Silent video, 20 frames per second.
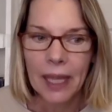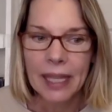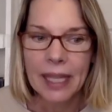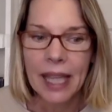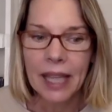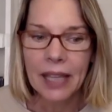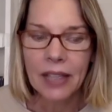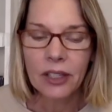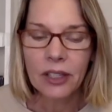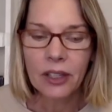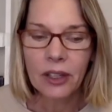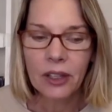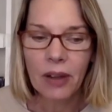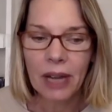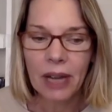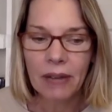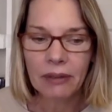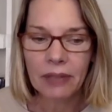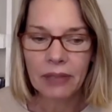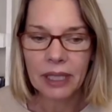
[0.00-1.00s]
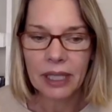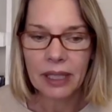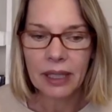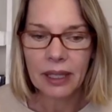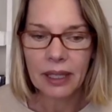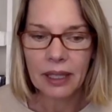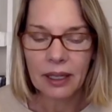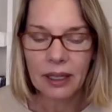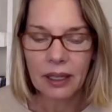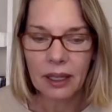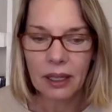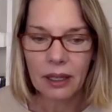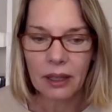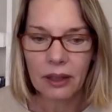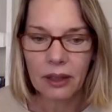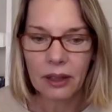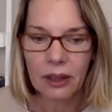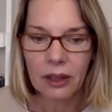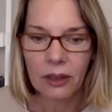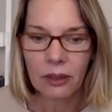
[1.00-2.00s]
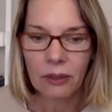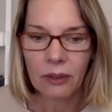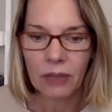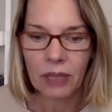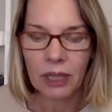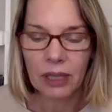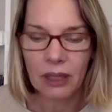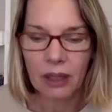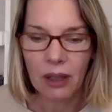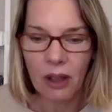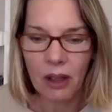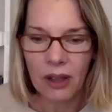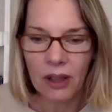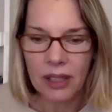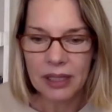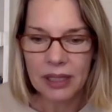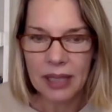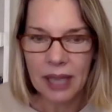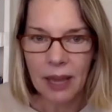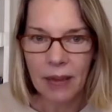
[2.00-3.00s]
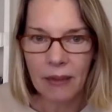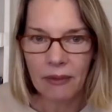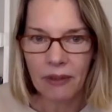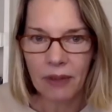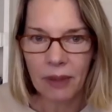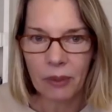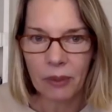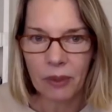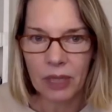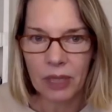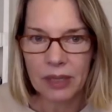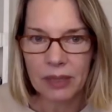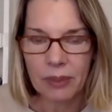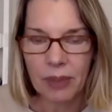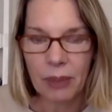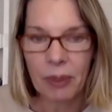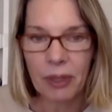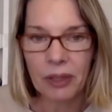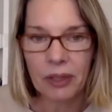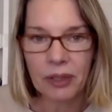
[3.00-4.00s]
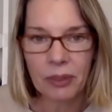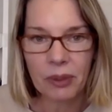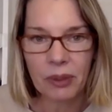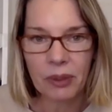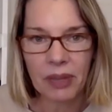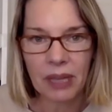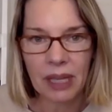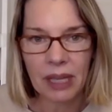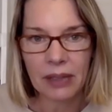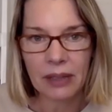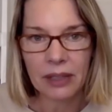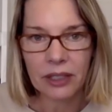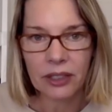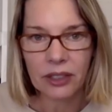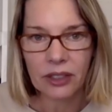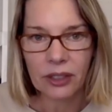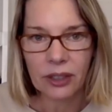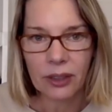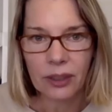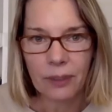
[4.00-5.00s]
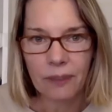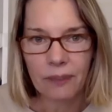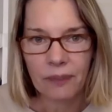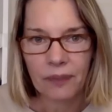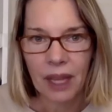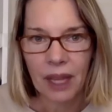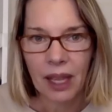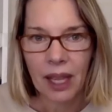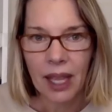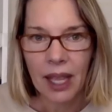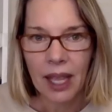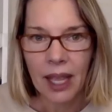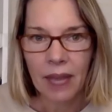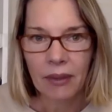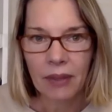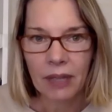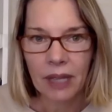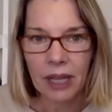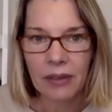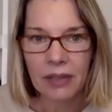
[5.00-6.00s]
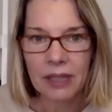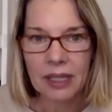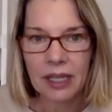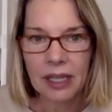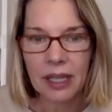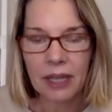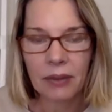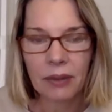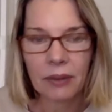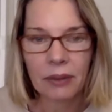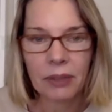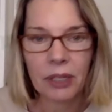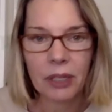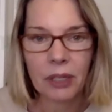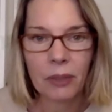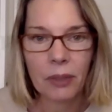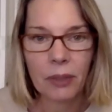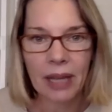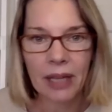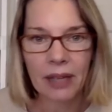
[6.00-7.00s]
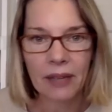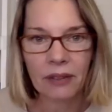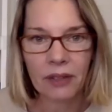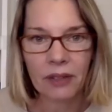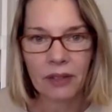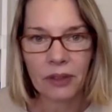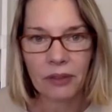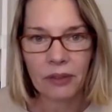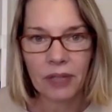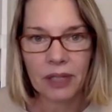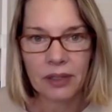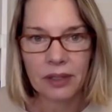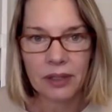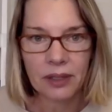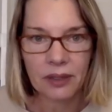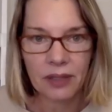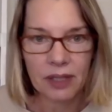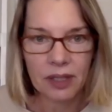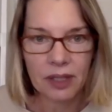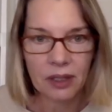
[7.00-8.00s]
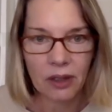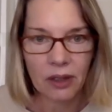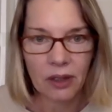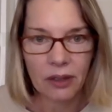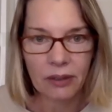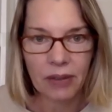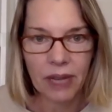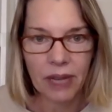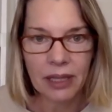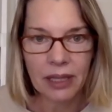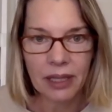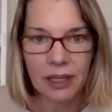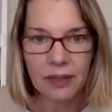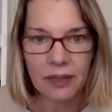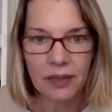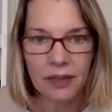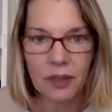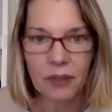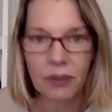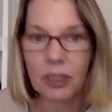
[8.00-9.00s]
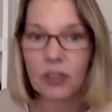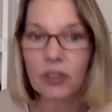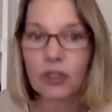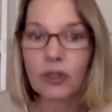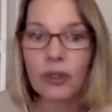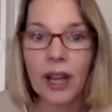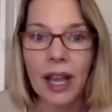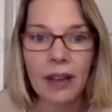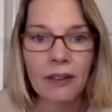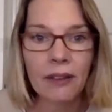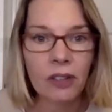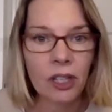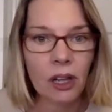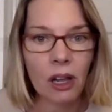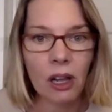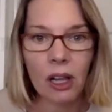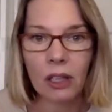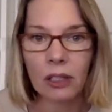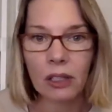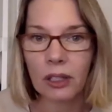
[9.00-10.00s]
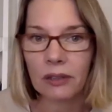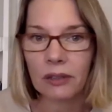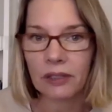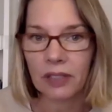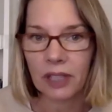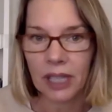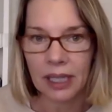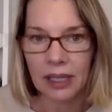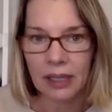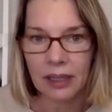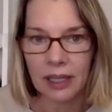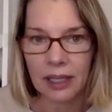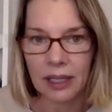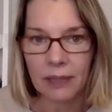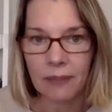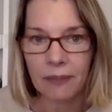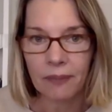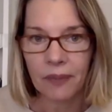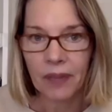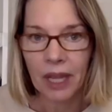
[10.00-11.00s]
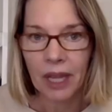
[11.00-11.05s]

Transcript: yeah, you know, I really think that what all this came from was my parents are both English. And when I was a kid, we would go back every 3 years to visit all the relatives, and we'd travel all over England.